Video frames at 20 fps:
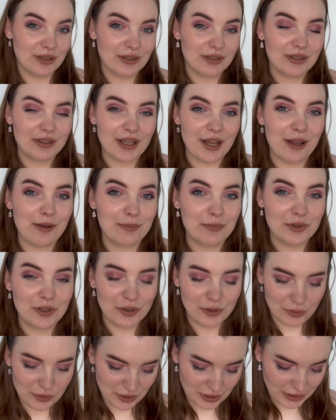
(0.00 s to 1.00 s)
time
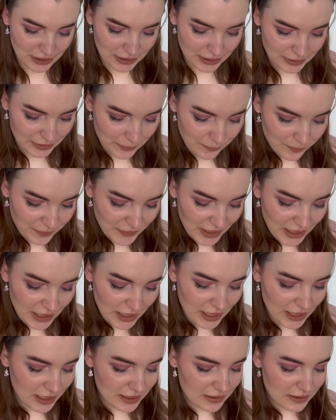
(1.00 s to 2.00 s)
doing it,
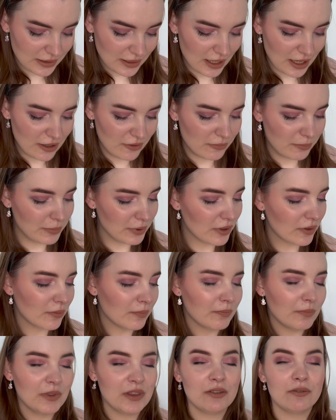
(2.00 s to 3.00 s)
and I've
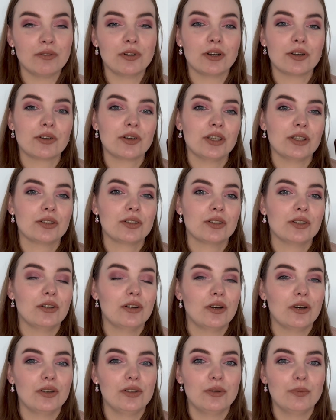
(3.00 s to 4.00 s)
been working
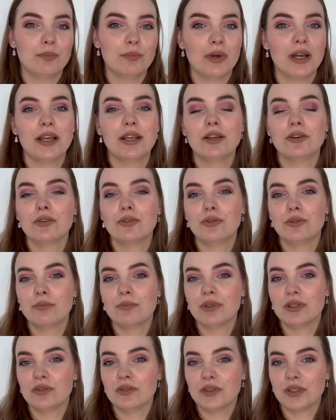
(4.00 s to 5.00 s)
on my
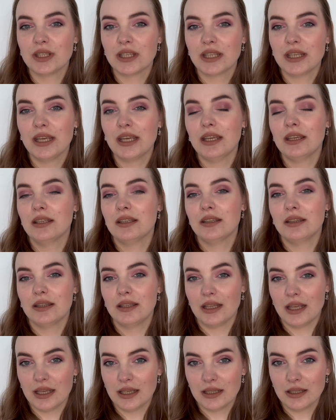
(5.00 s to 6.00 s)
Urban Decay
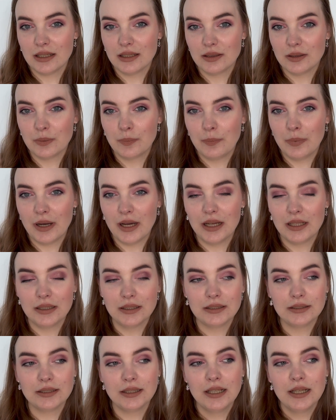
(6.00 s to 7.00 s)
Naked
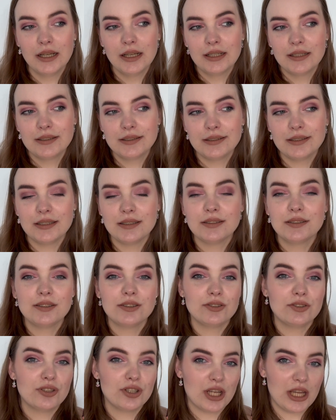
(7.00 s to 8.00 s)
Palette
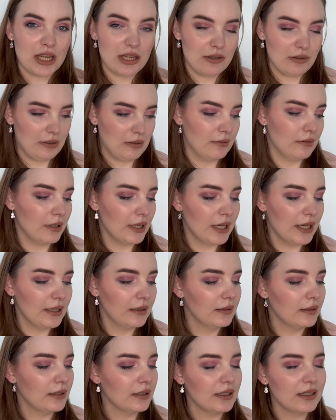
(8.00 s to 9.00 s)
since January,
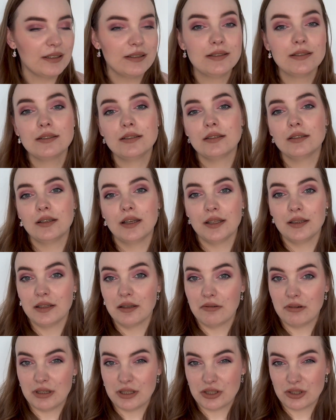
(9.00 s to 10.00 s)
and it's an
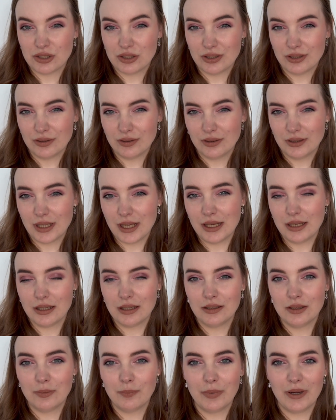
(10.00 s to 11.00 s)
original
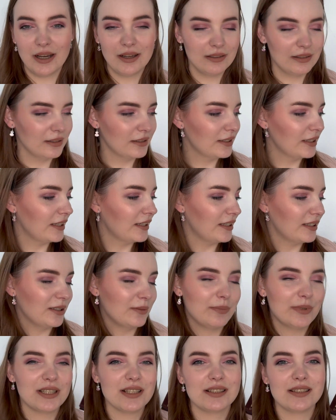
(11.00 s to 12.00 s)
naked palette,
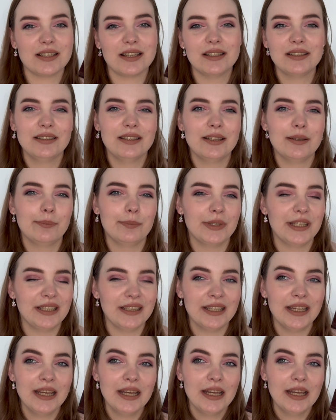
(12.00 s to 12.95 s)
and by that I mean